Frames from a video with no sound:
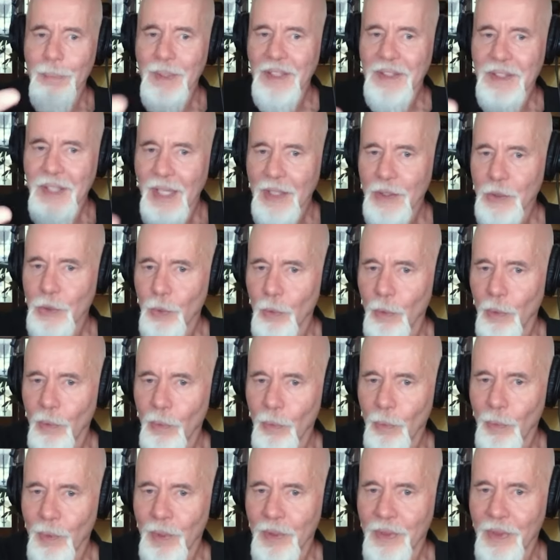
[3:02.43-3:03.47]
be sexual
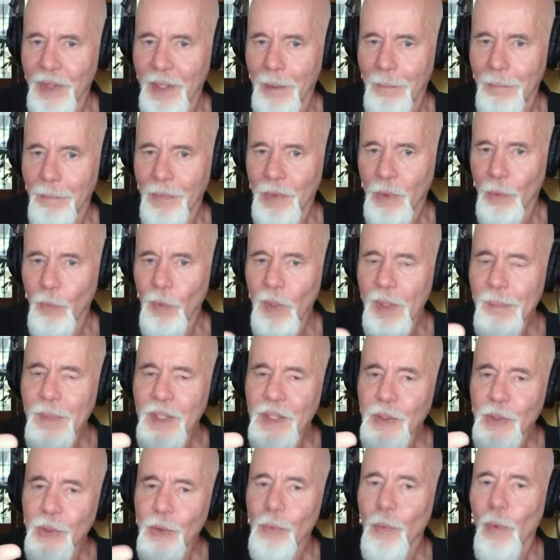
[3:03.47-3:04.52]
with them. The
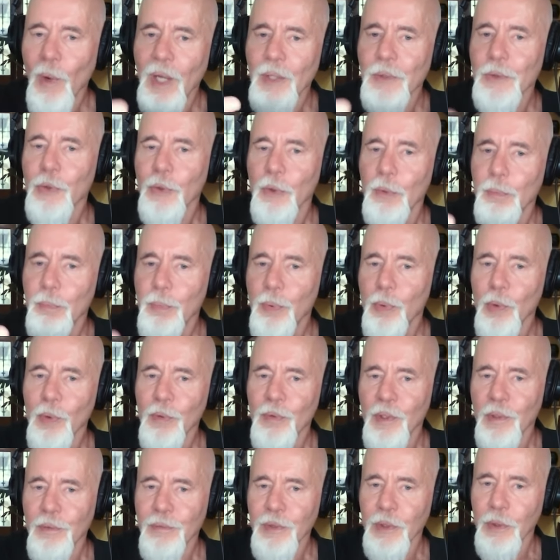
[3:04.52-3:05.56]
women you want to approve
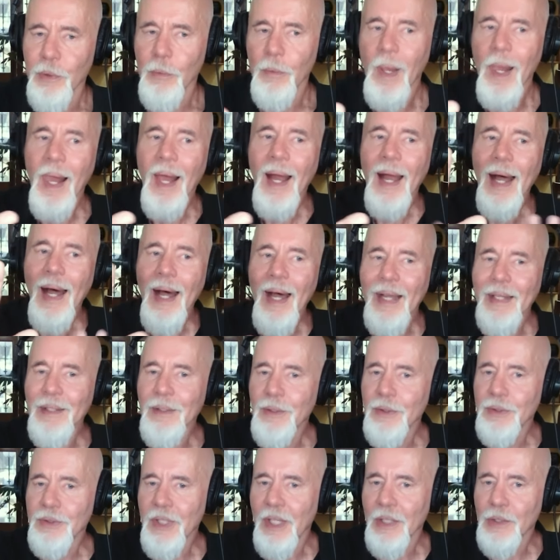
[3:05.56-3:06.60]
of you hide
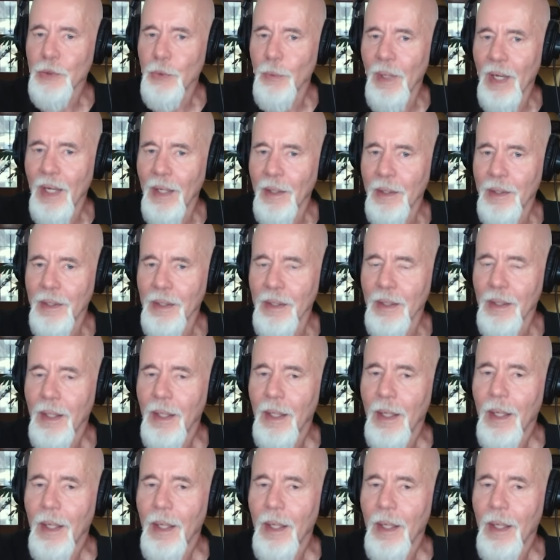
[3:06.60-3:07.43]
your sexuality.